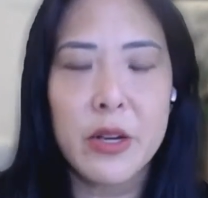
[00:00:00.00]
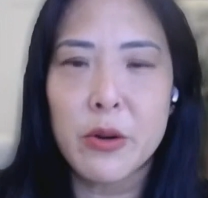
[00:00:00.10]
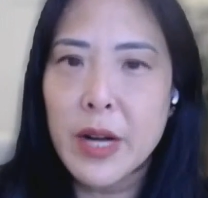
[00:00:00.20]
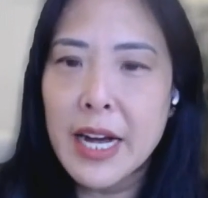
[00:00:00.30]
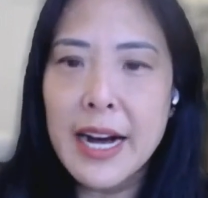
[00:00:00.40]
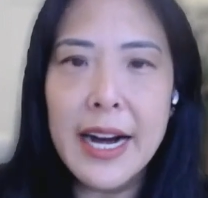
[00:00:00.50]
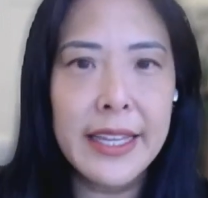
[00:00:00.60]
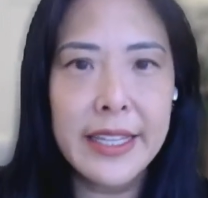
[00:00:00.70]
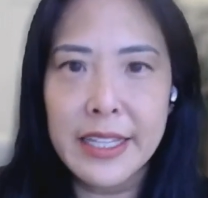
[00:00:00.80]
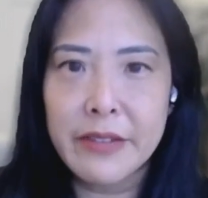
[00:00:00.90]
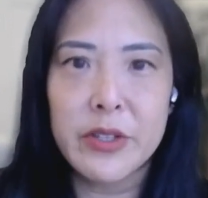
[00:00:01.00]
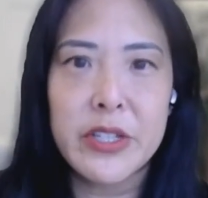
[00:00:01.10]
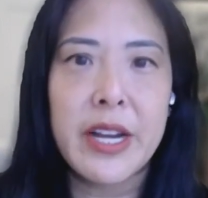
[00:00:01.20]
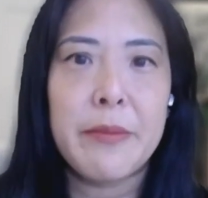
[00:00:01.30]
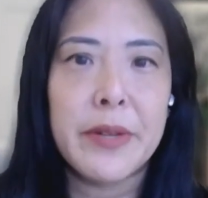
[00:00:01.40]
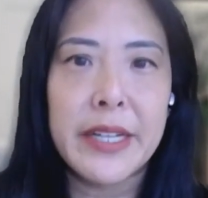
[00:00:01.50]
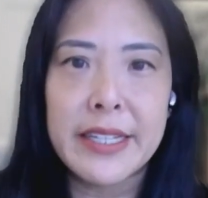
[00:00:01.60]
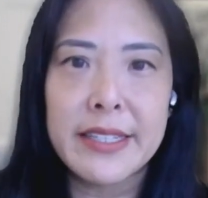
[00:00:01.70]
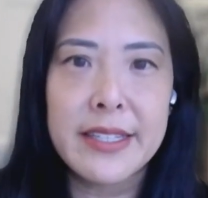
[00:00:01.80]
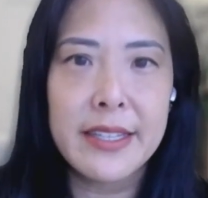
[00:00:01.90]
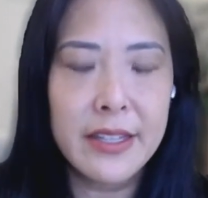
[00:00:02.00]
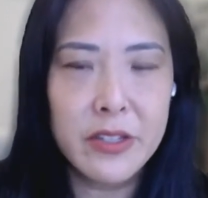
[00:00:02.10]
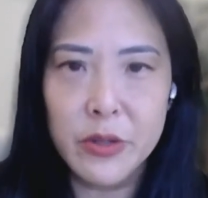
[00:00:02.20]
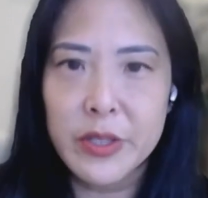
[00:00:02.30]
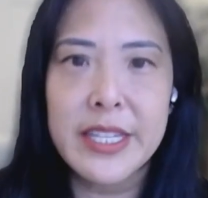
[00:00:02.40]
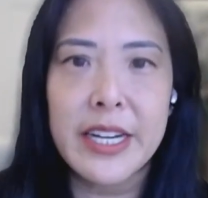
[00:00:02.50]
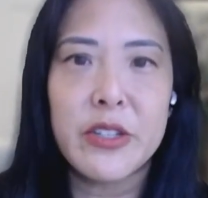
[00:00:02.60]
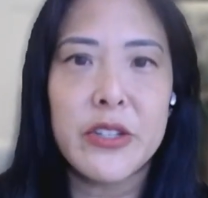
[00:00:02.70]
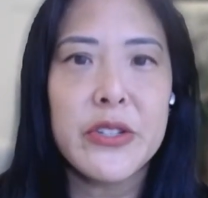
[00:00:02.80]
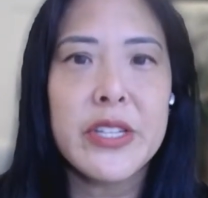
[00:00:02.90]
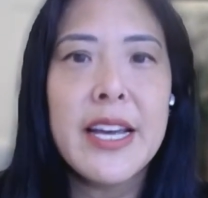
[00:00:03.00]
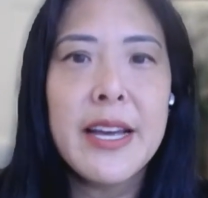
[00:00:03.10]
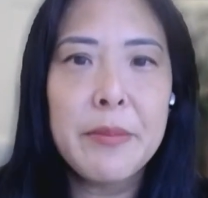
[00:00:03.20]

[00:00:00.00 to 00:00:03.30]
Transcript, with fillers: So, highly leveraged companies, certain sectors,